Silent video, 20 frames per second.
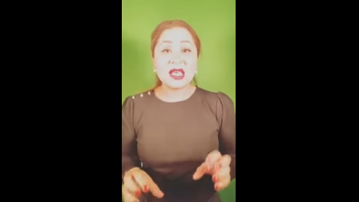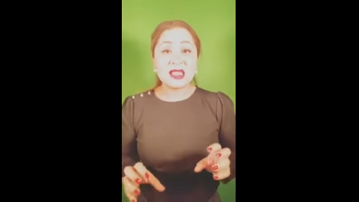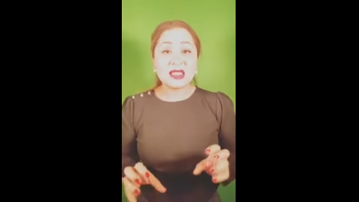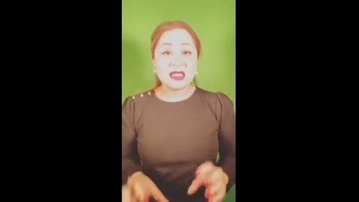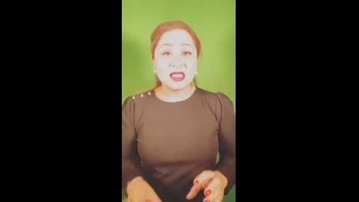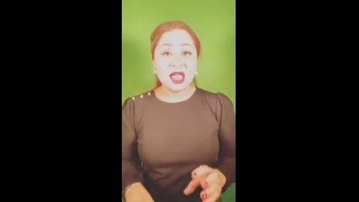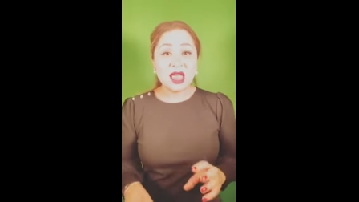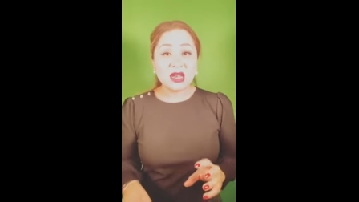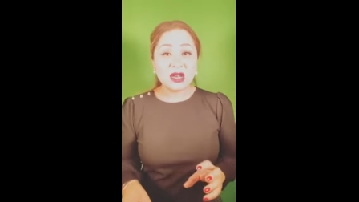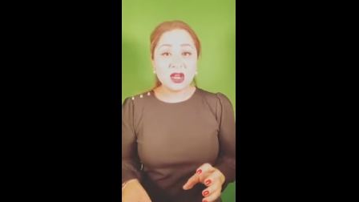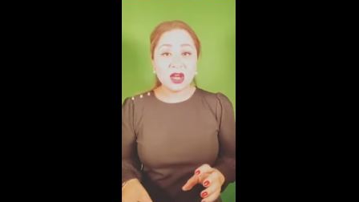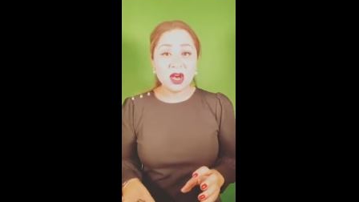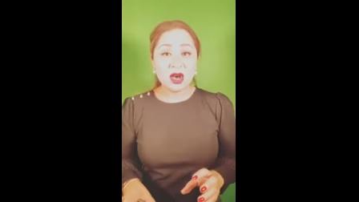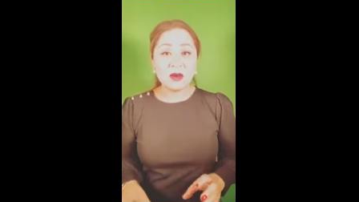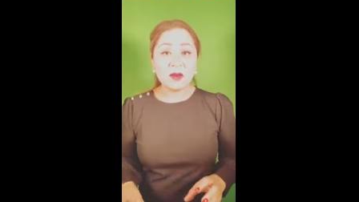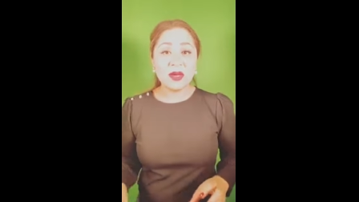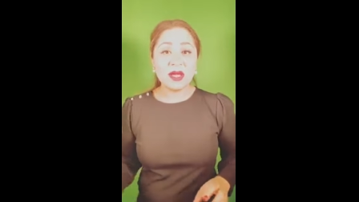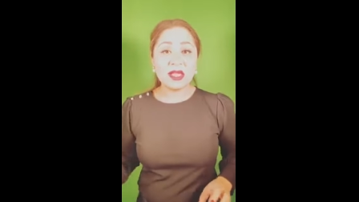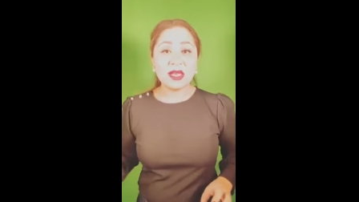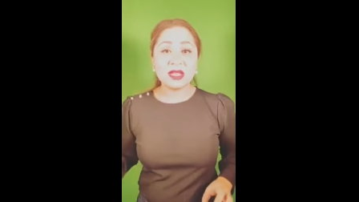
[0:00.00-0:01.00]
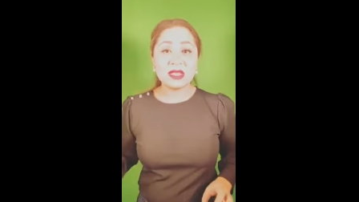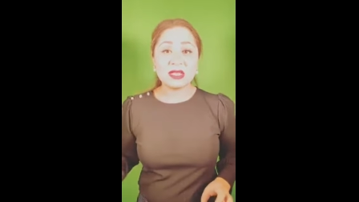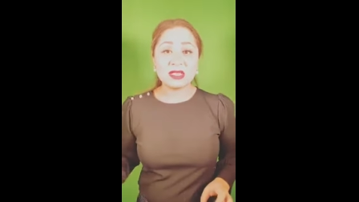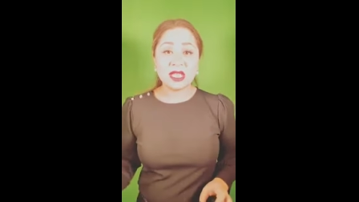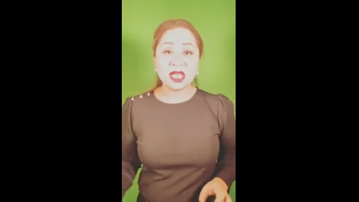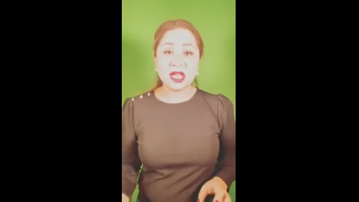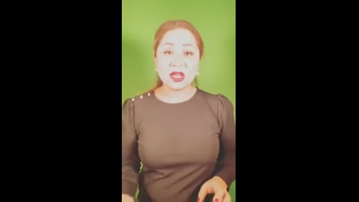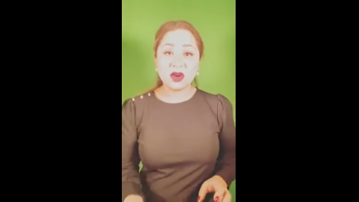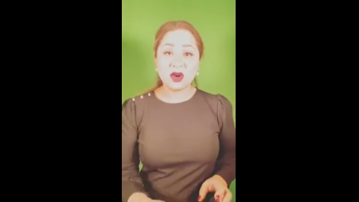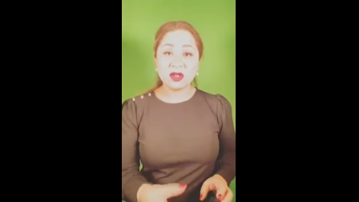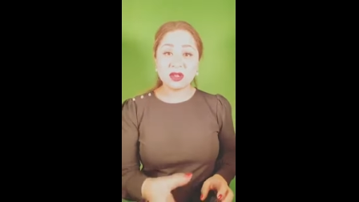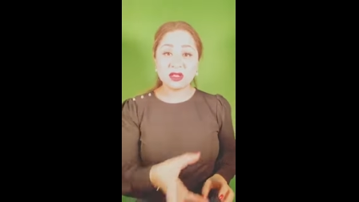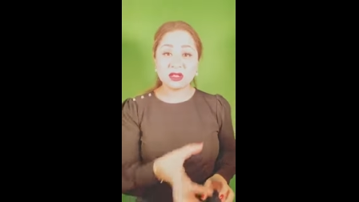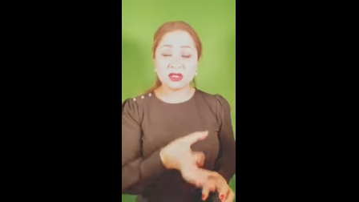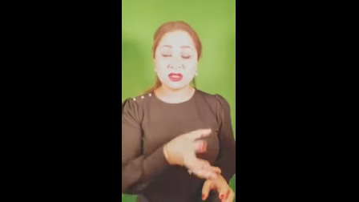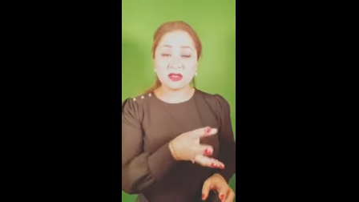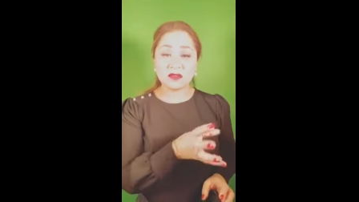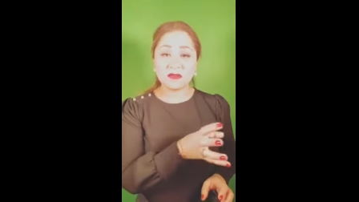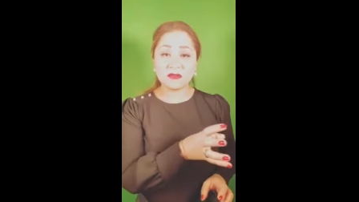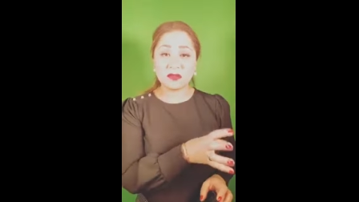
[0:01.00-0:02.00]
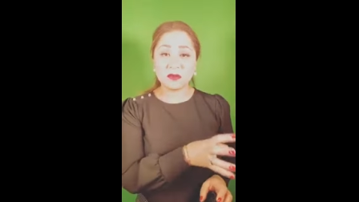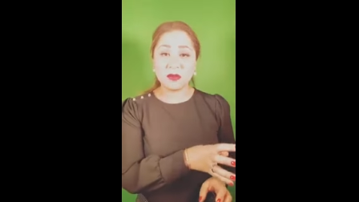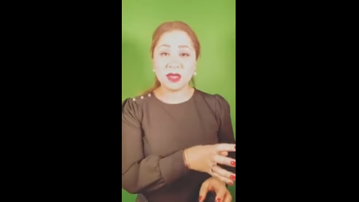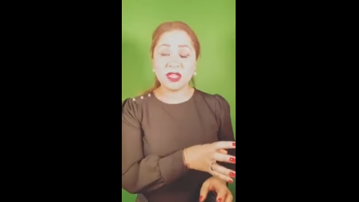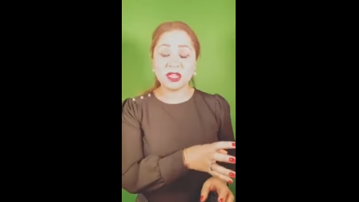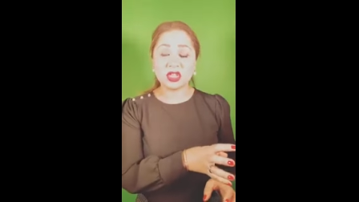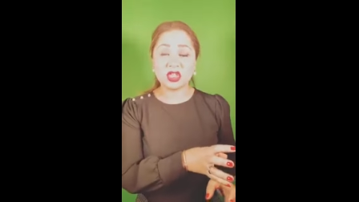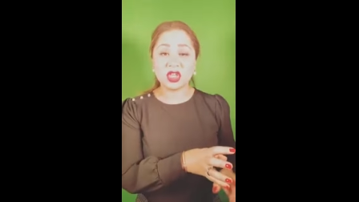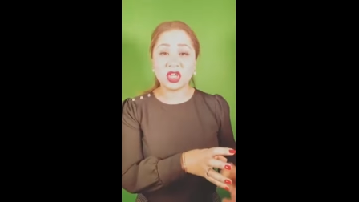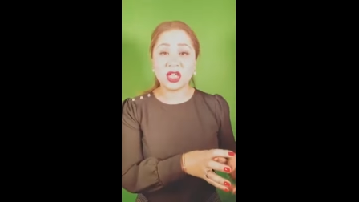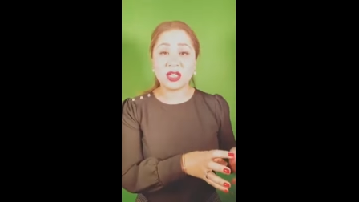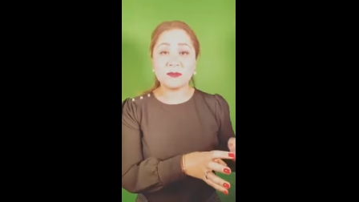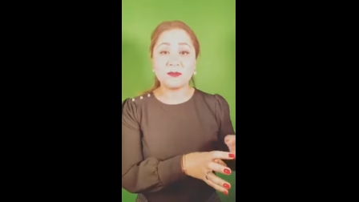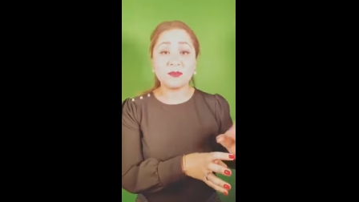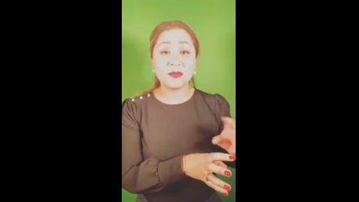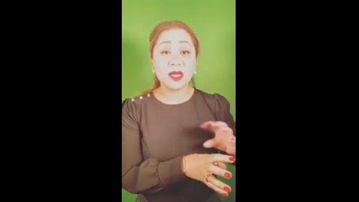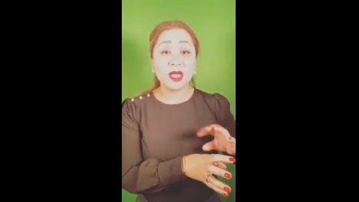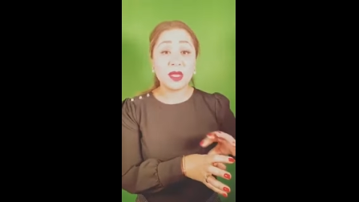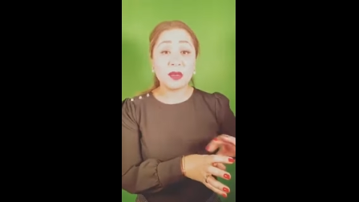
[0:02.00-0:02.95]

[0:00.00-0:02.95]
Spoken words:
Then go in and take all this information,